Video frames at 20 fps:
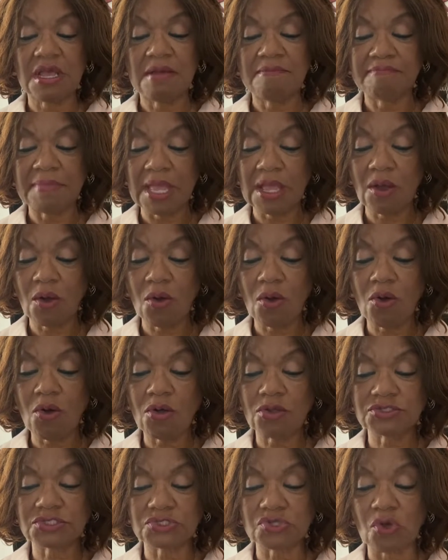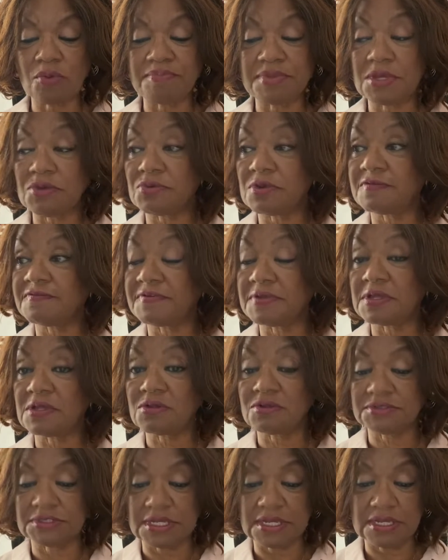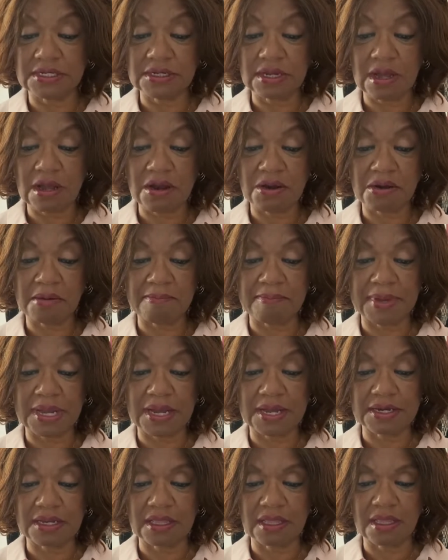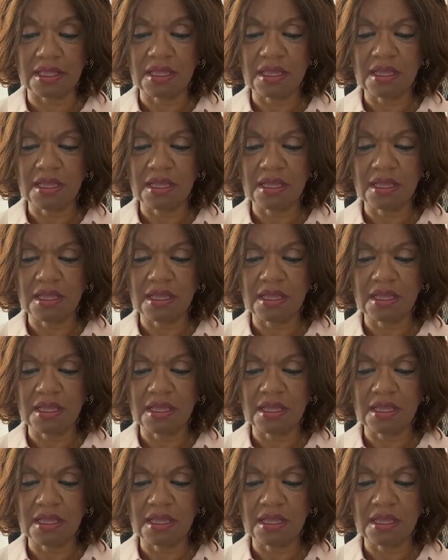may also be revealed in our body.